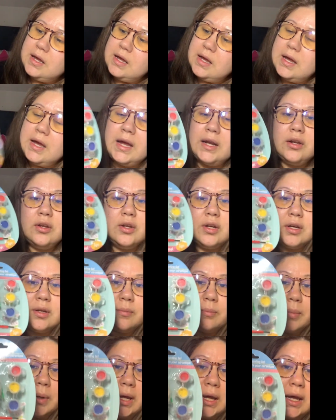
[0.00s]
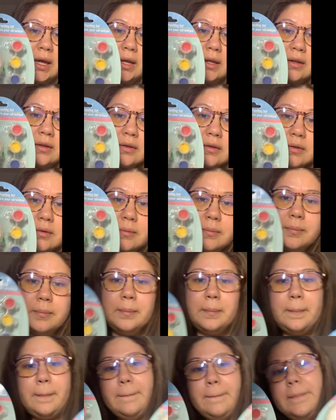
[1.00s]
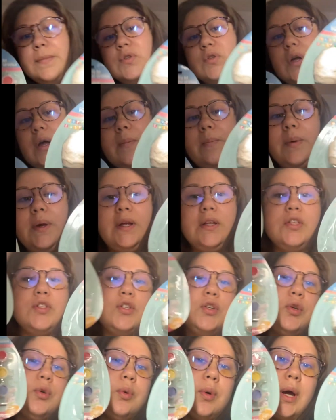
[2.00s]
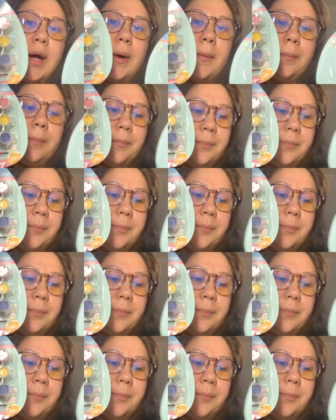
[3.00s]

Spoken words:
And you can paint. So I picked 2 up.